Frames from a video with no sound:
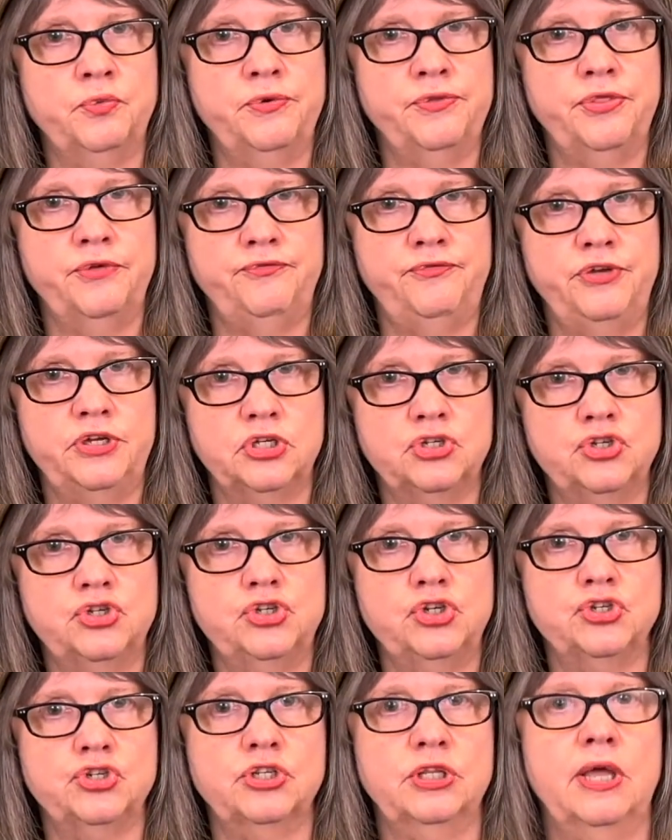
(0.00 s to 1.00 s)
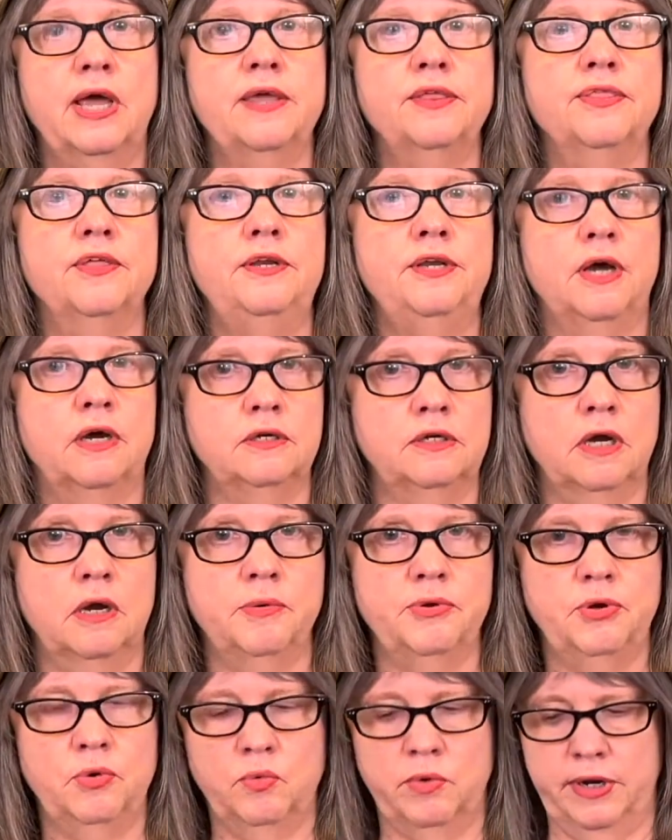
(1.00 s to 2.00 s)
with the fish just like the
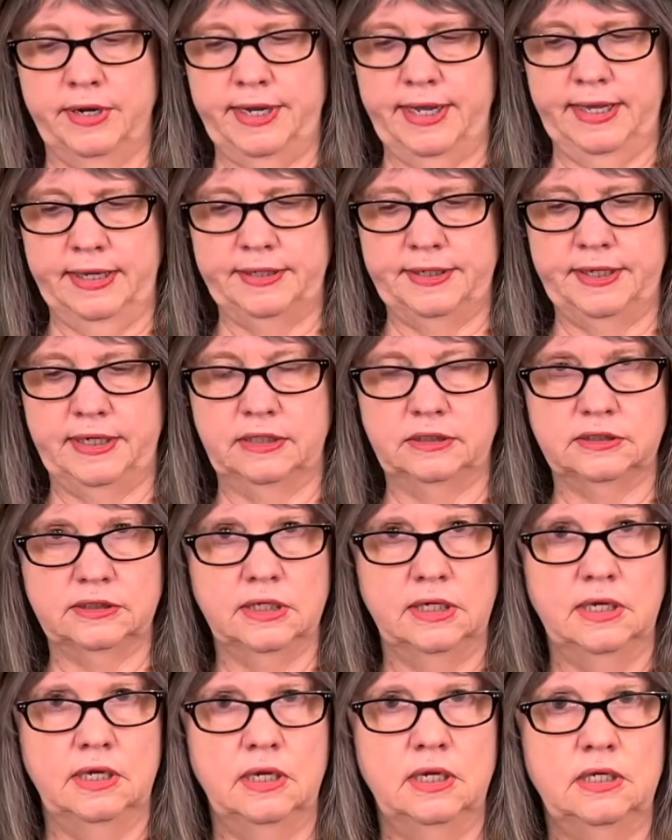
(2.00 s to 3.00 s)
non-dominant one hand does.